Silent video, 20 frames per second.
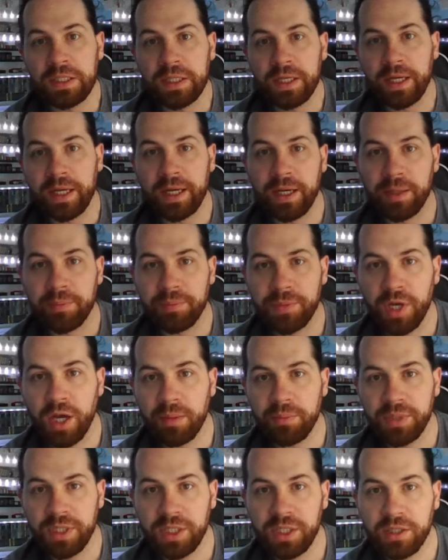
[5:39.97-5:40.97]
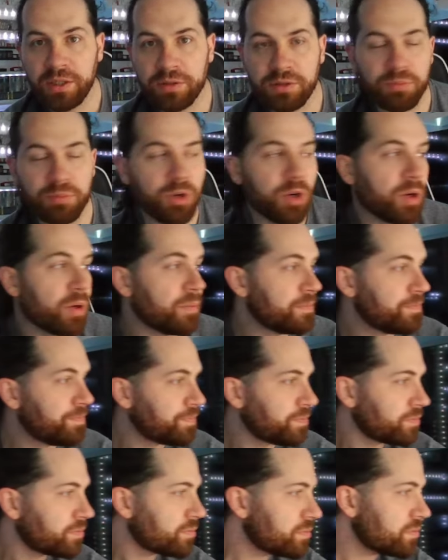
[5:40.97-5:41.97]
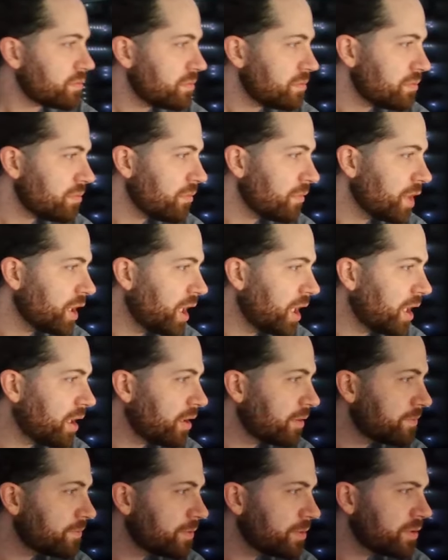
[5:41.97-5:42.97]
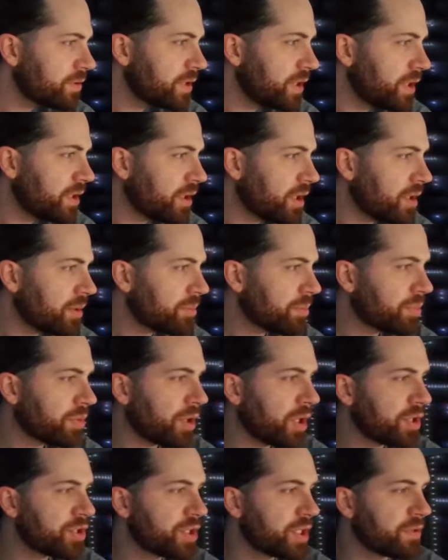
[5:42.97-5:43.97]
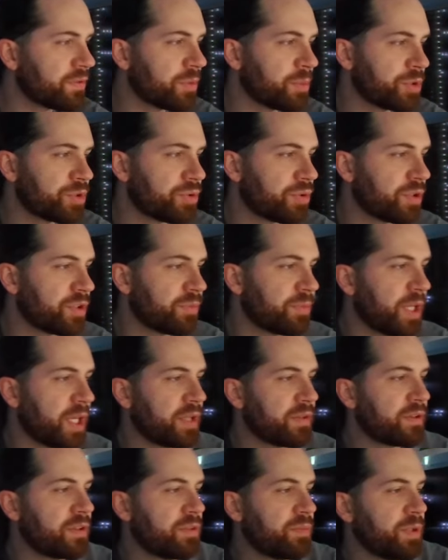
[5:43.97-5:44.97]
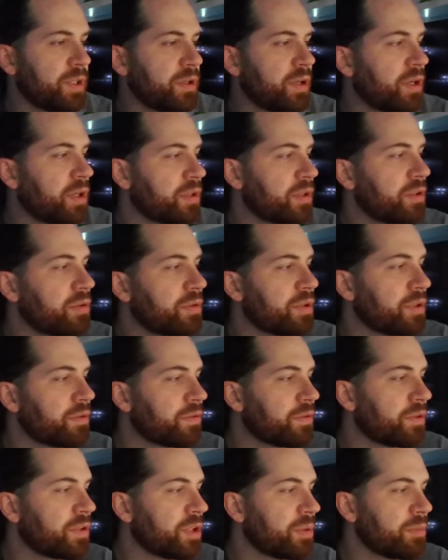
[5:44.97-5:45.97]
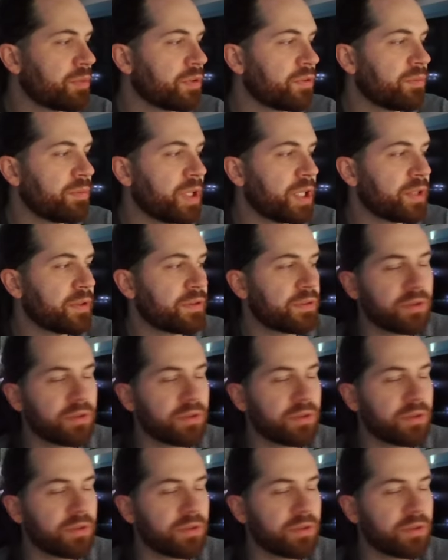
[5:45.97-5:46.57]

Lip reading: not be here tomorrow. Full decomp project for Majora's Mask has been ongoing for a number of months.